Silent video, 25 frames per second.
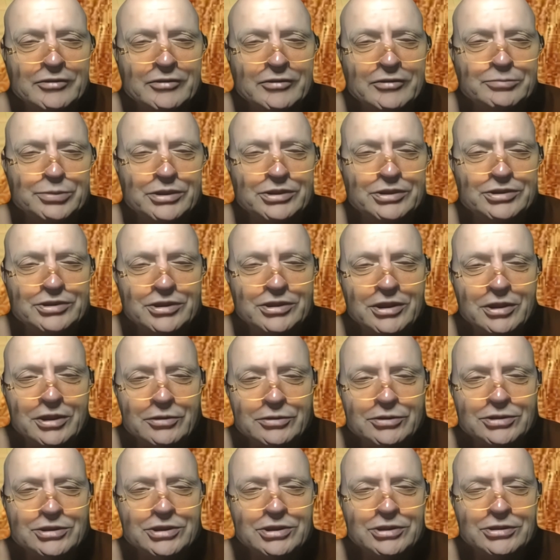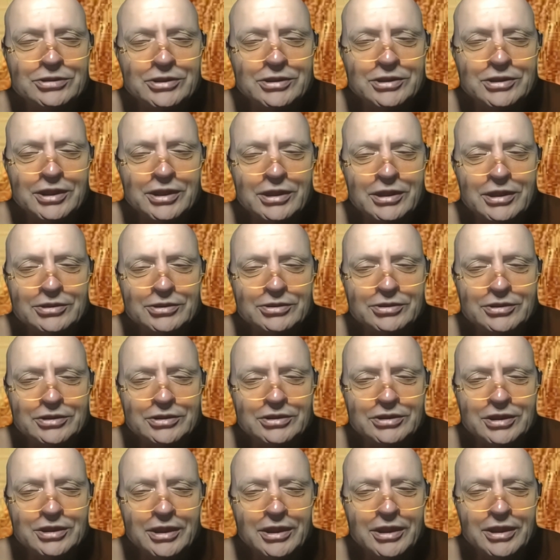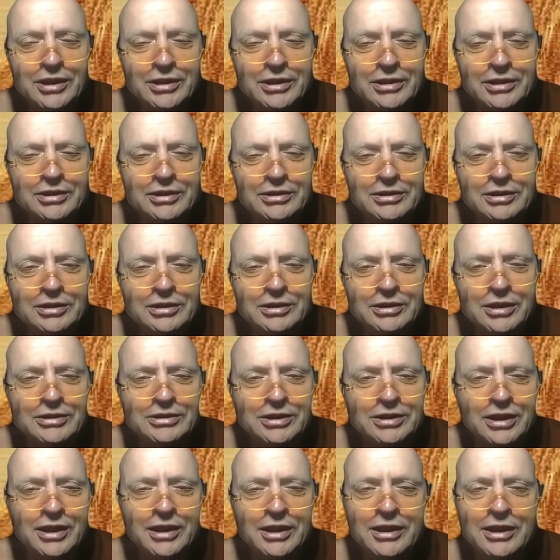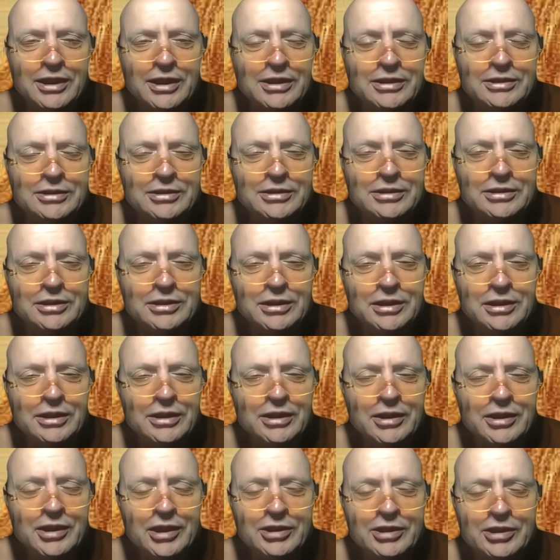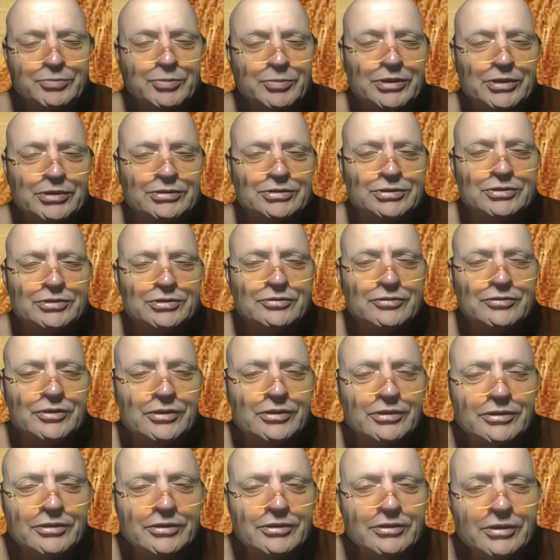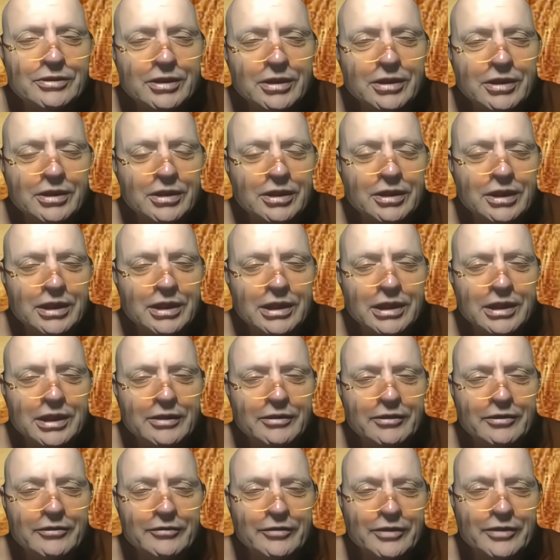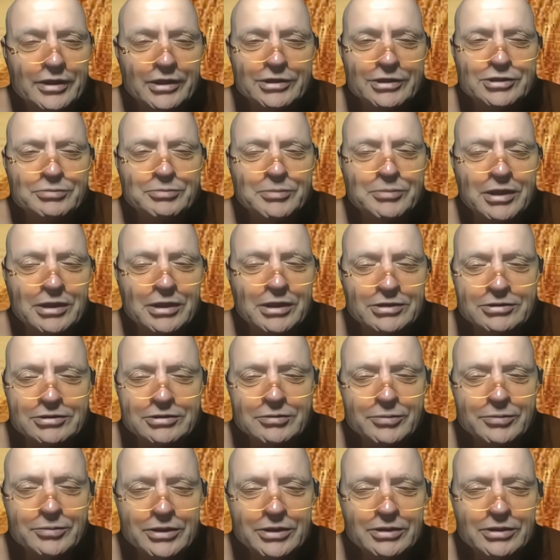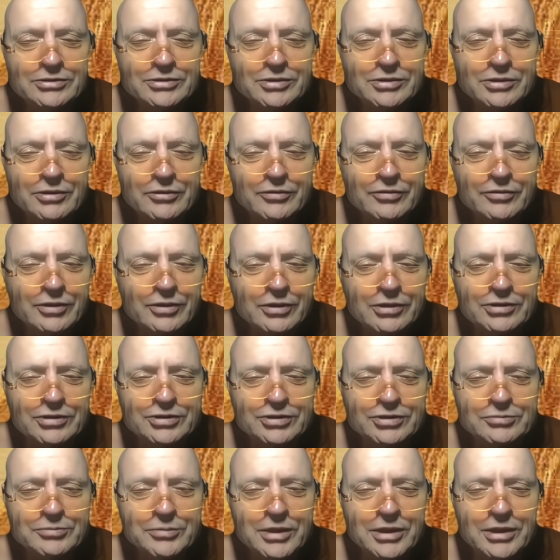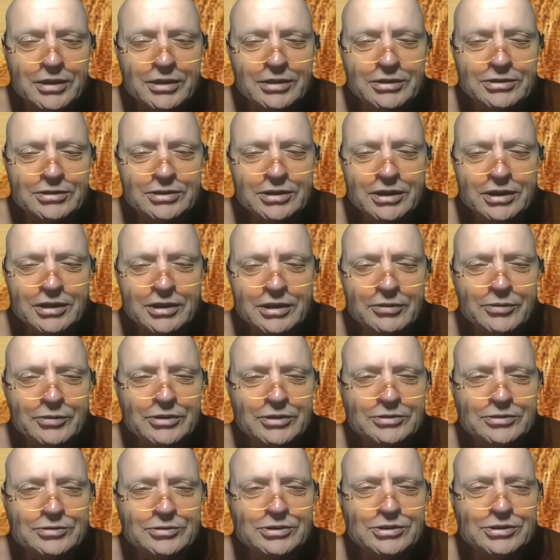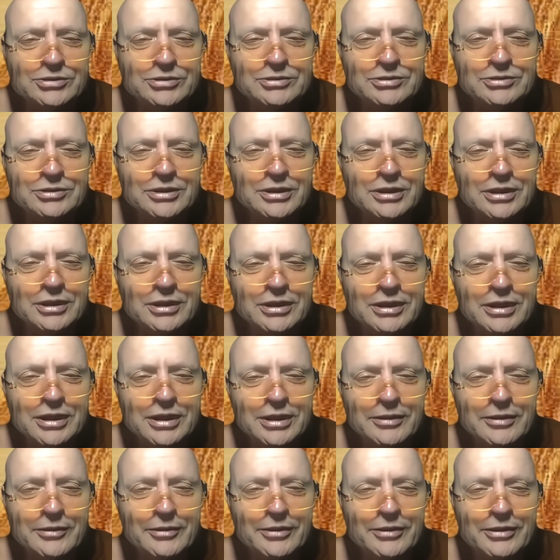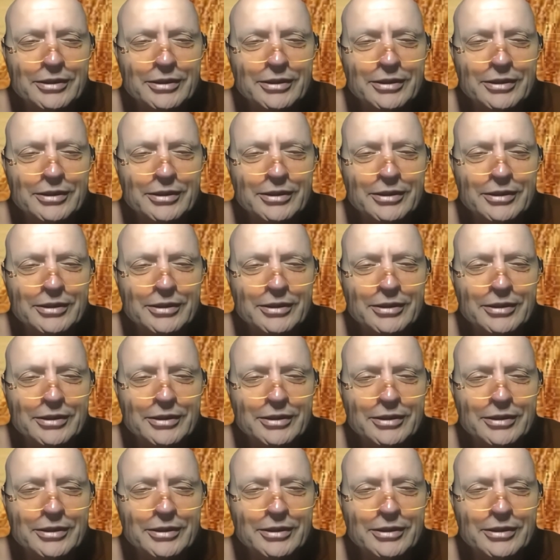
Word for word: a Buddhist culture in countries like like Thailand is because of the uh, the village monks, not because of the forest monks. I think we should uh,